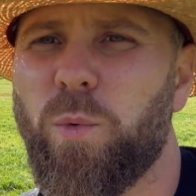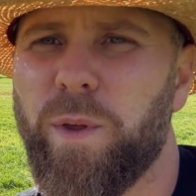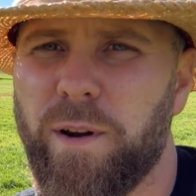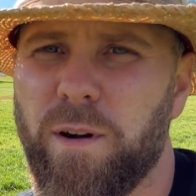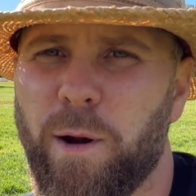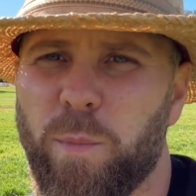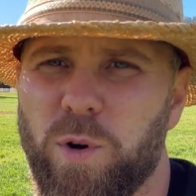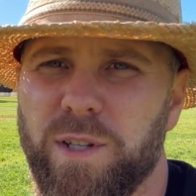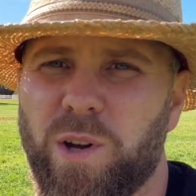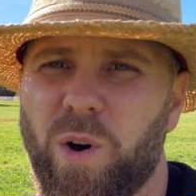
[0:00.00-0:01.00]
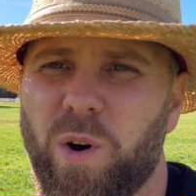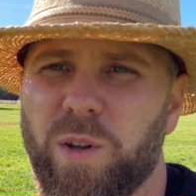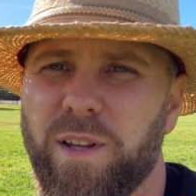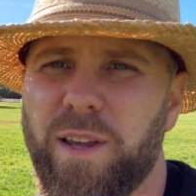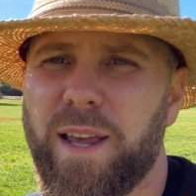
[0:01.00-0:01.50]
when their number is
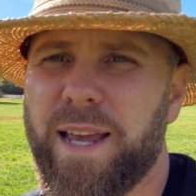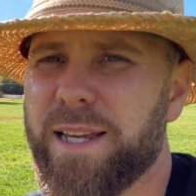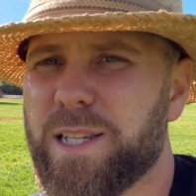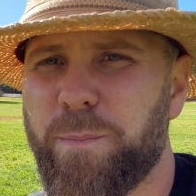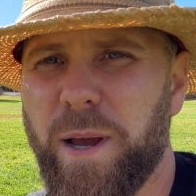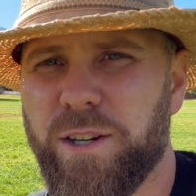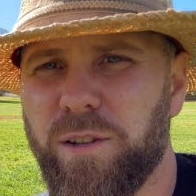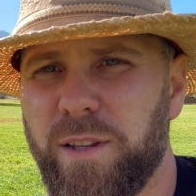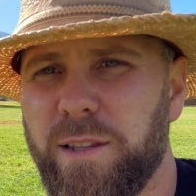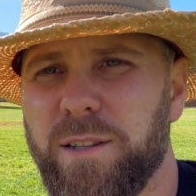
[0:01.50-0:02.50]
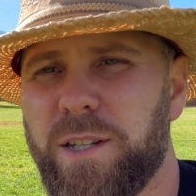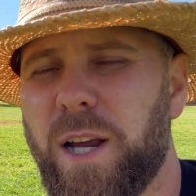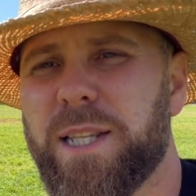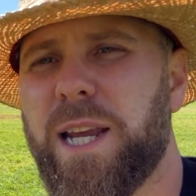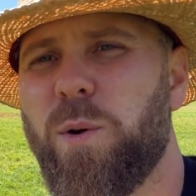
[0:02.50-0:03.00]
called, especially
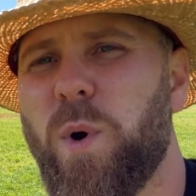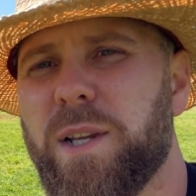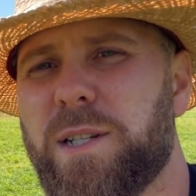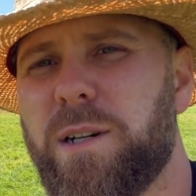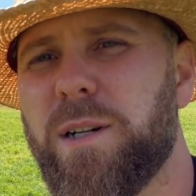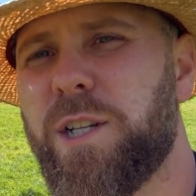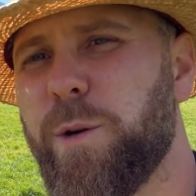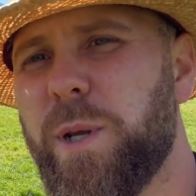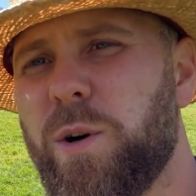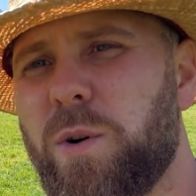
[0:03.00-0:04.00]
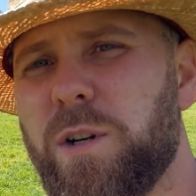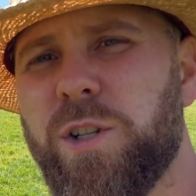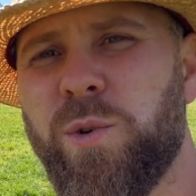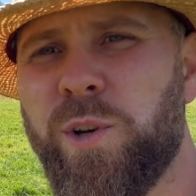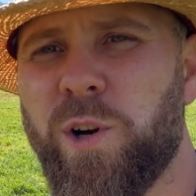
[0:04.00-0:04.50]
LeJontay Wester, Jimmy Horn
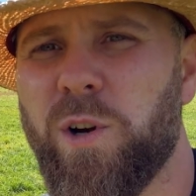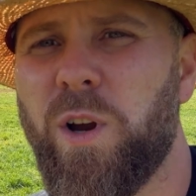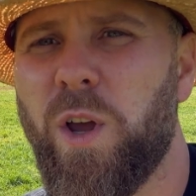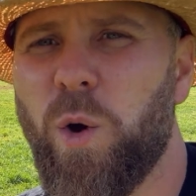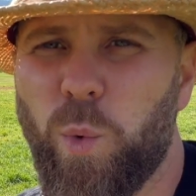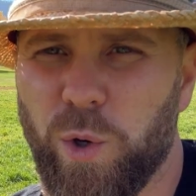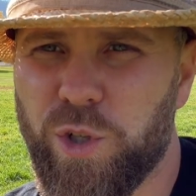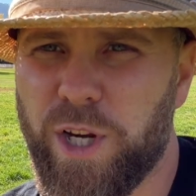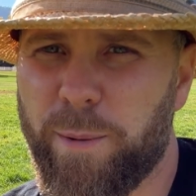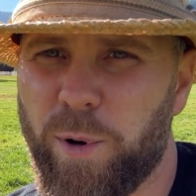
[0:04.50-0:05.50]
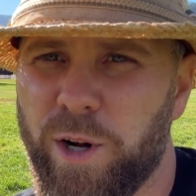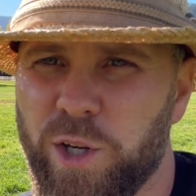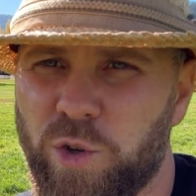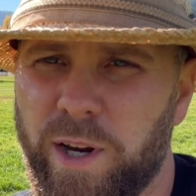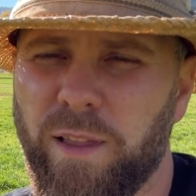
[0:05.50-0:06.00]
Jr., Will Shepard,
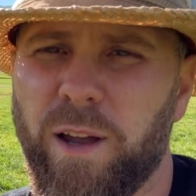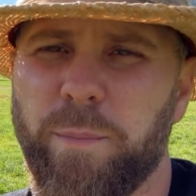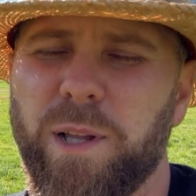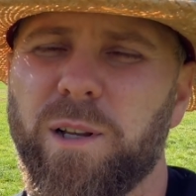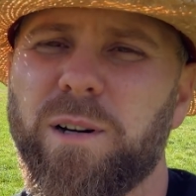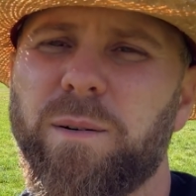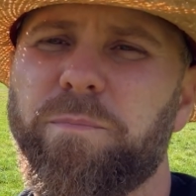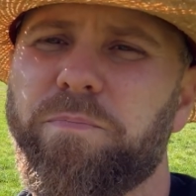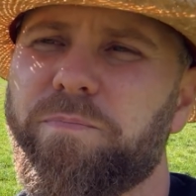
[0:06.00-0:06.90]
and Draylon Miller.